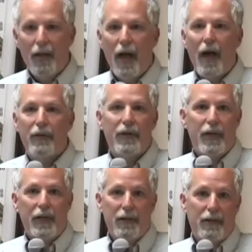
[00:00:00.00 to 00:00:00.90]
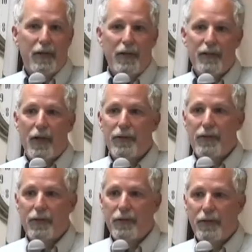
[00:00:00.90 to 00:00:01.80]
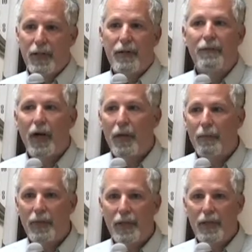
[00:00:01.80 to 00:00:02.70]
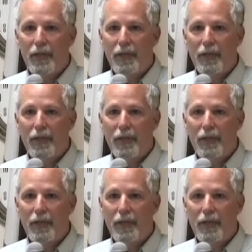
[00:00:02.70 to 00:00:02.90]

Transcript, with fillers: How the and this also the environment the